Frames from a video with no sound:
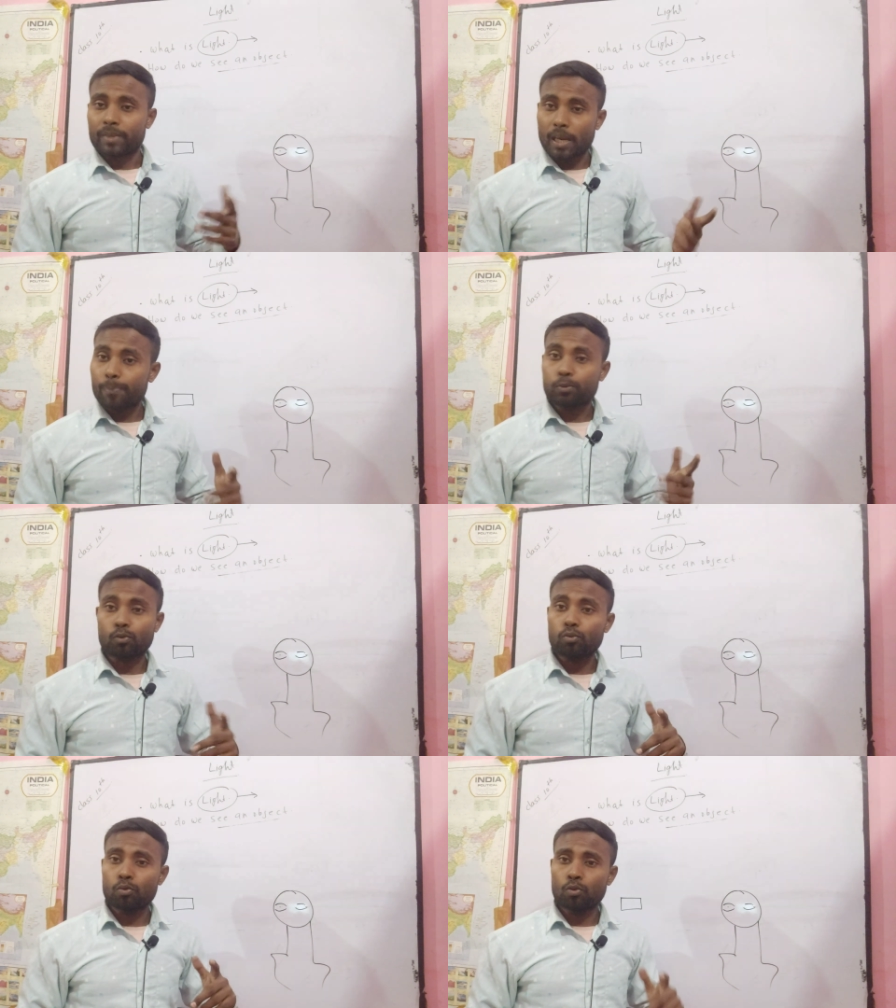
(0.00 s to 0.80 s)
helps
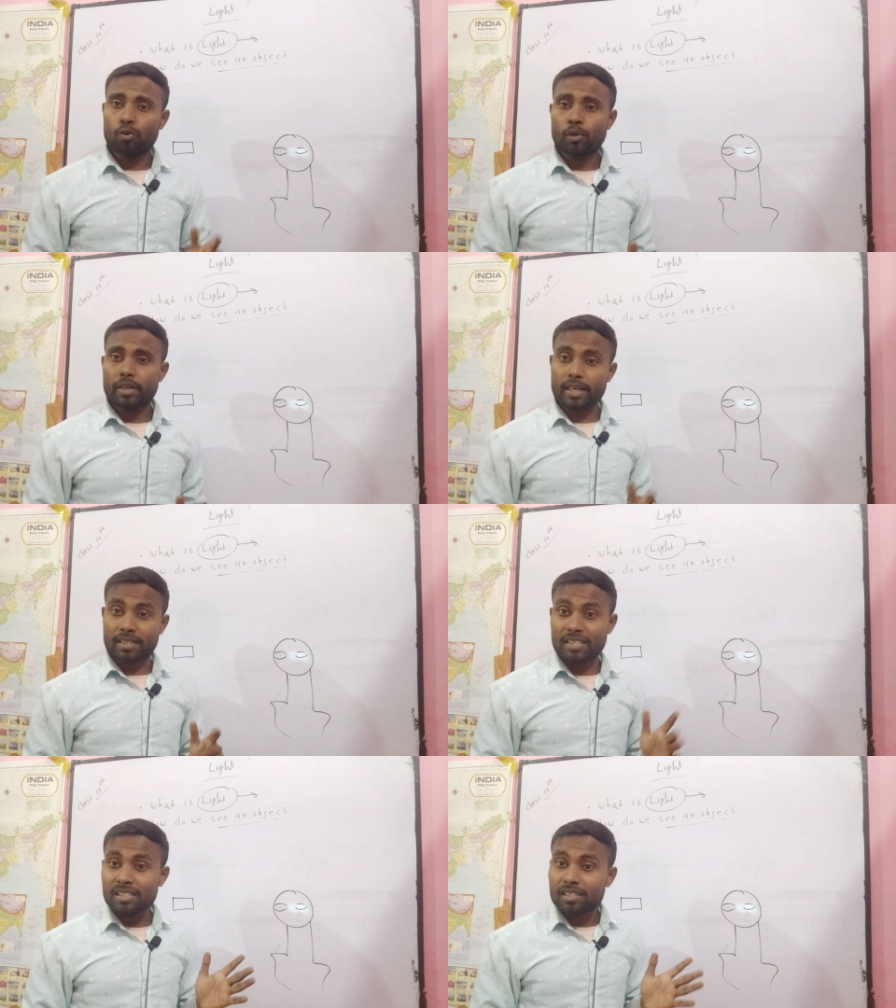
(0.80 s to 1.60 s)
to
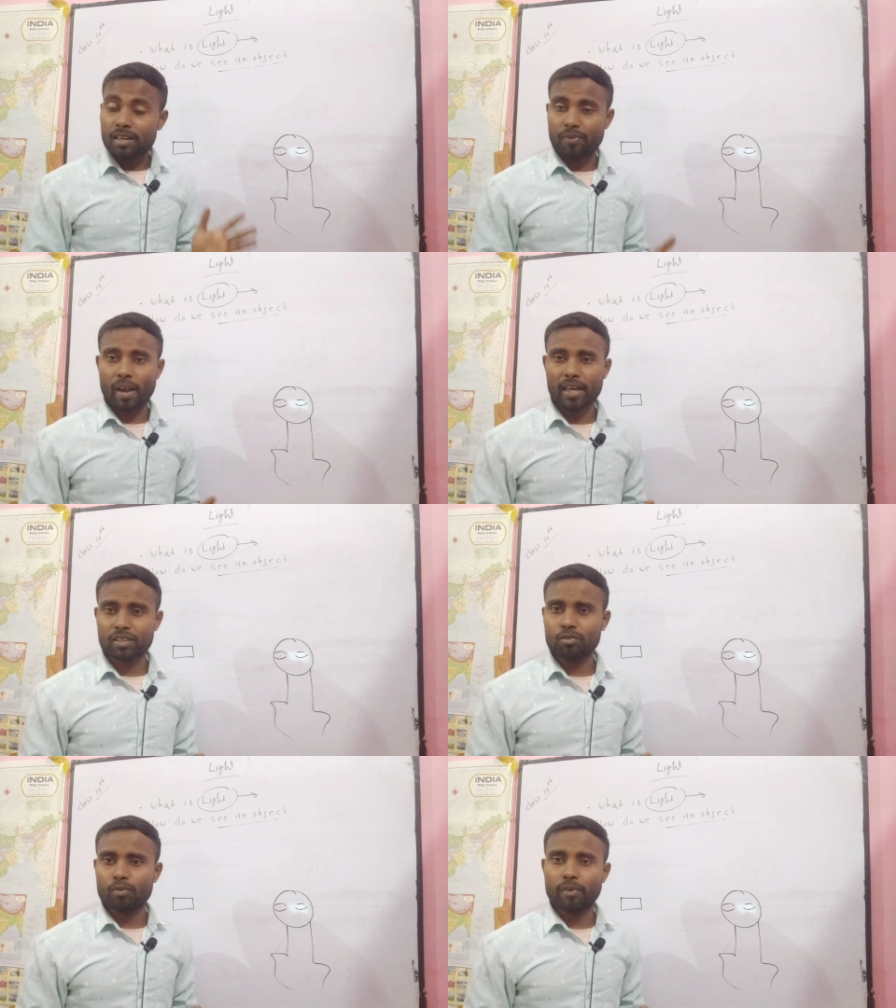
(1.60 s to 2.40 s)
exist
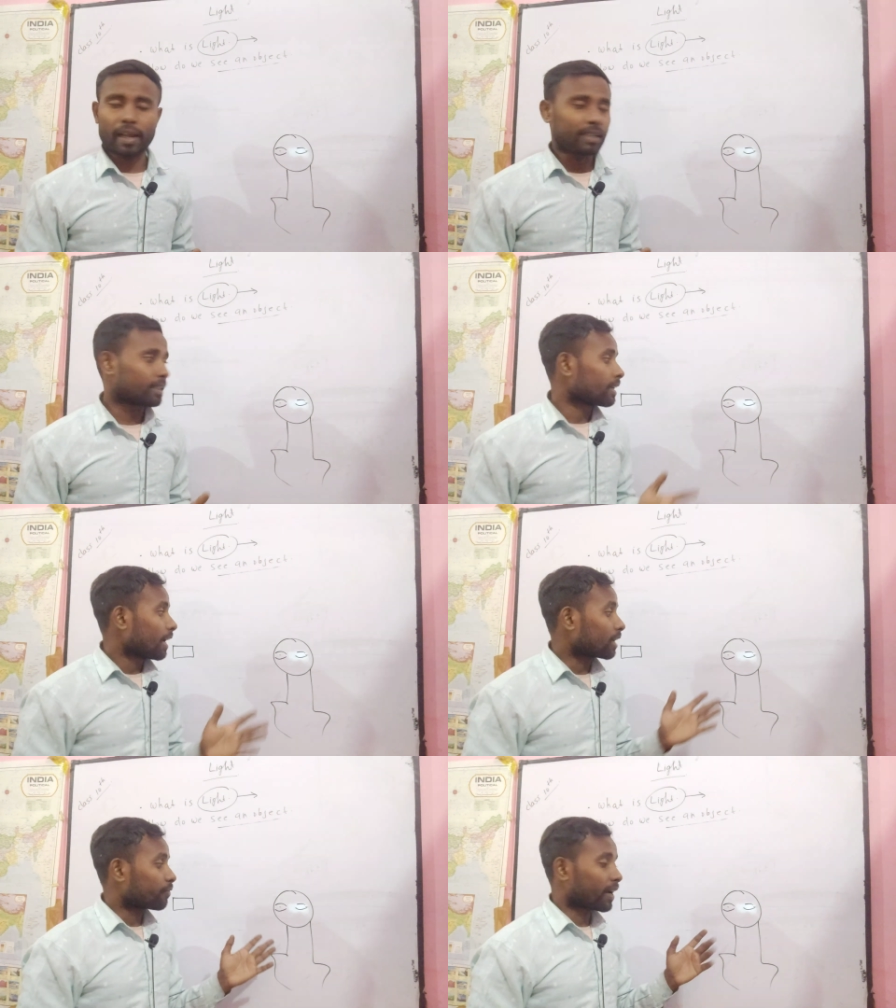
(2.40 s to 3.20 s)
reflection of light,
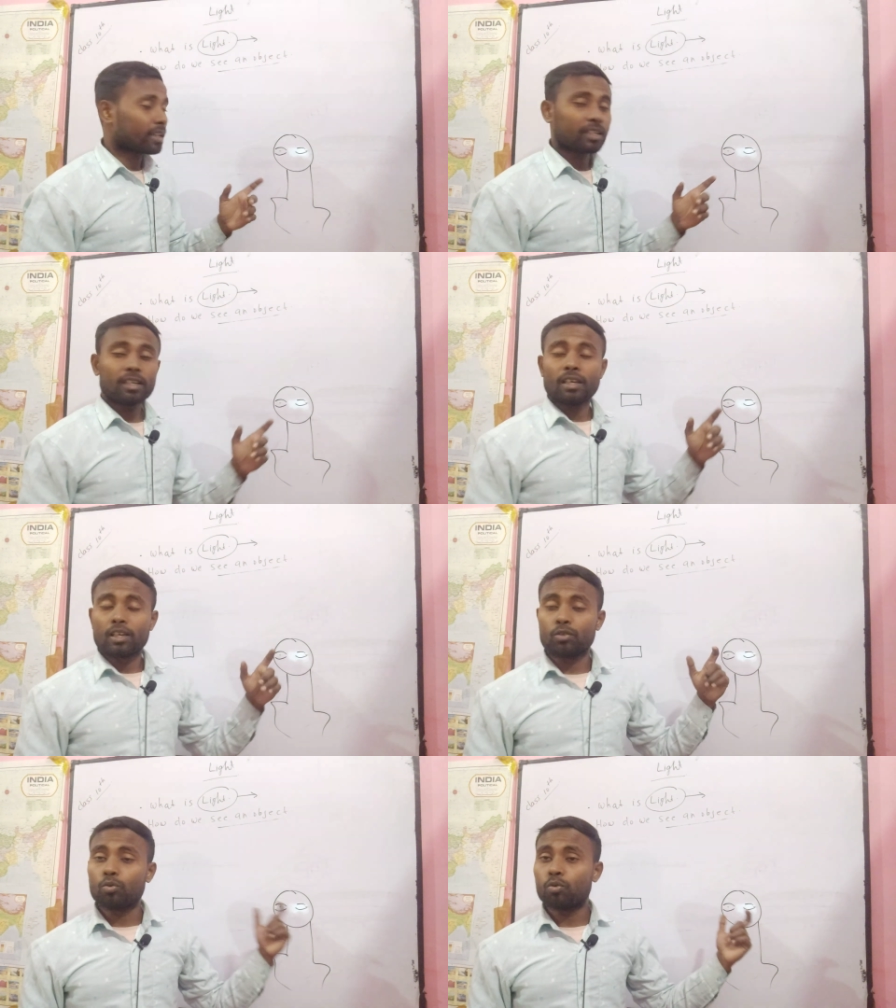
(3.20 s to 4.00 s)
and finally
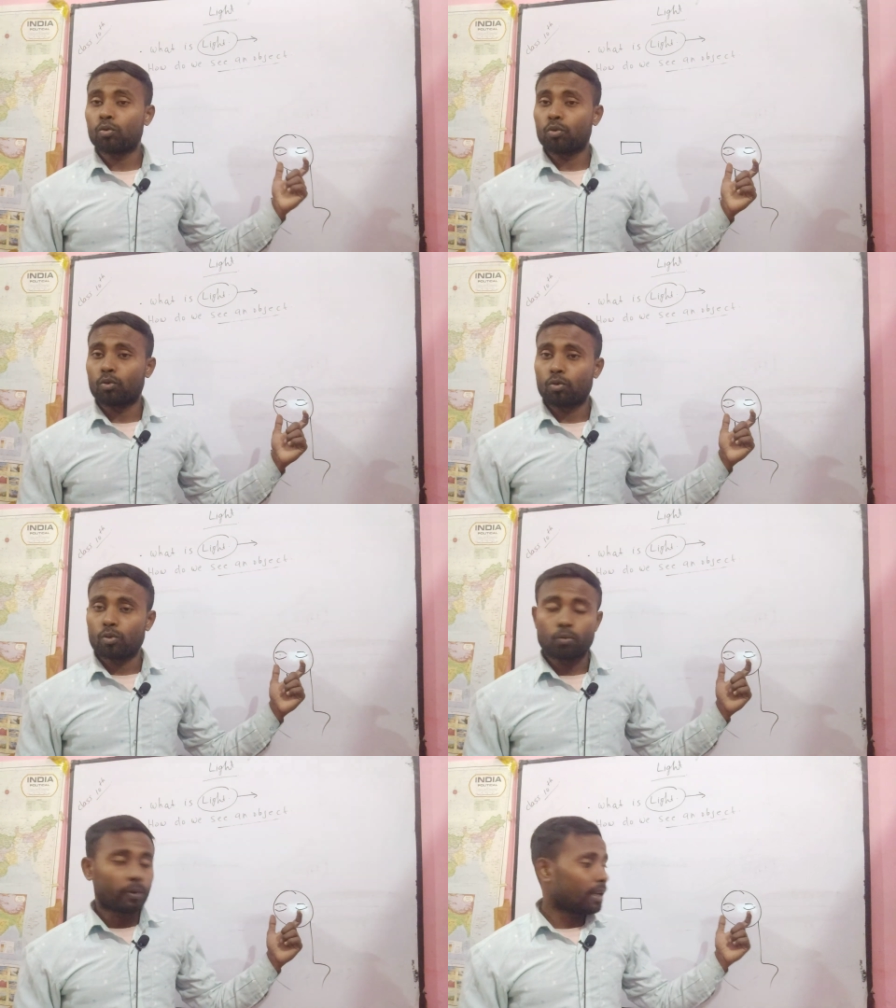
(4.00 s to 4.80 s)
you
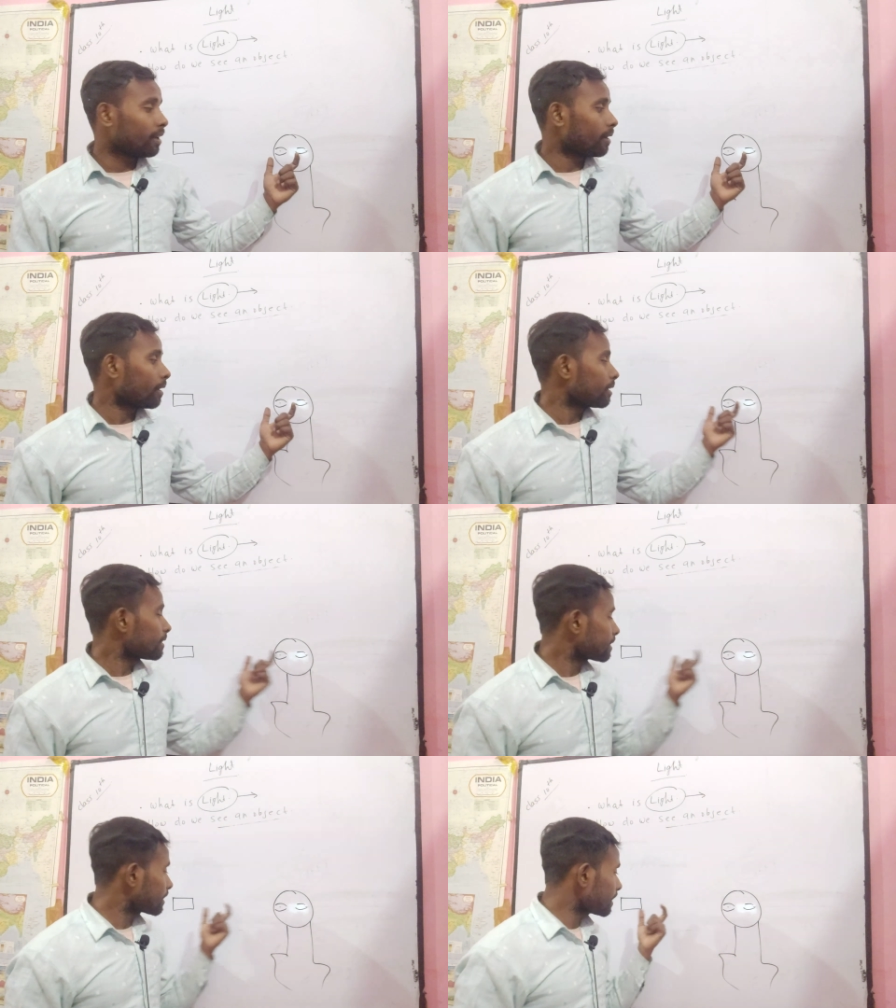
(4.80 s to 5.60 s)
will
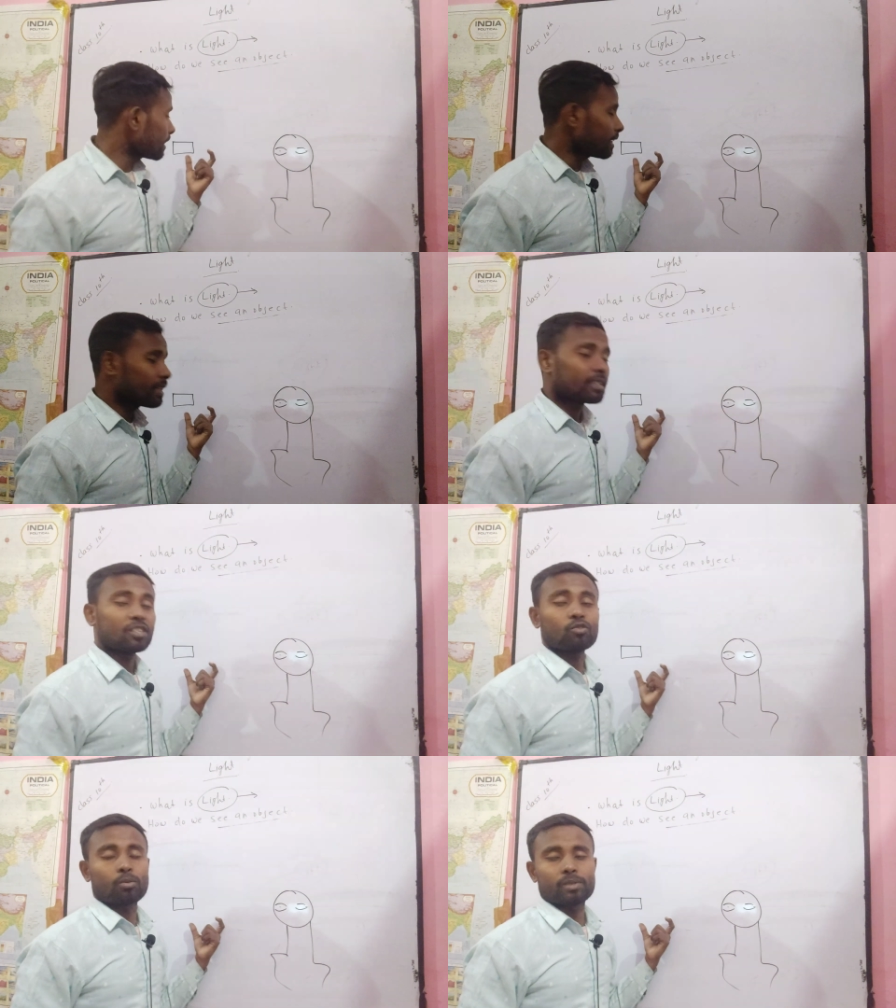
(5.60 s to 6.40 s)
see
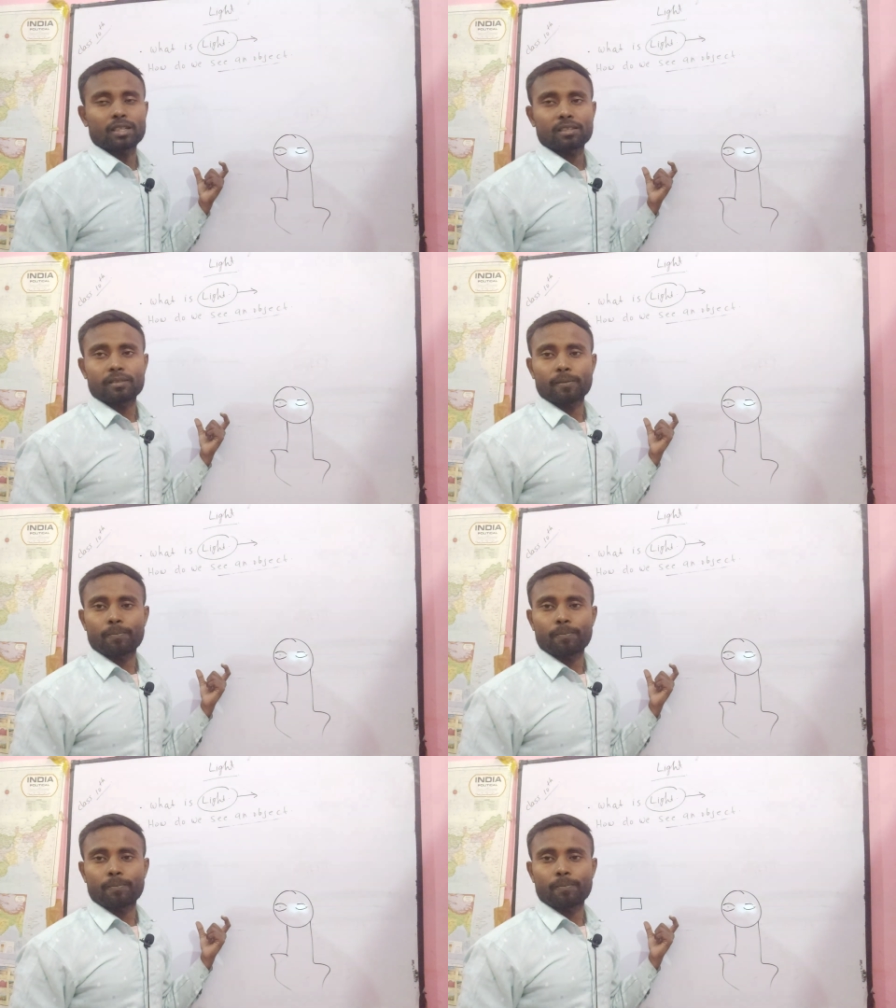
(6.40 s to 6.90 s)
this object.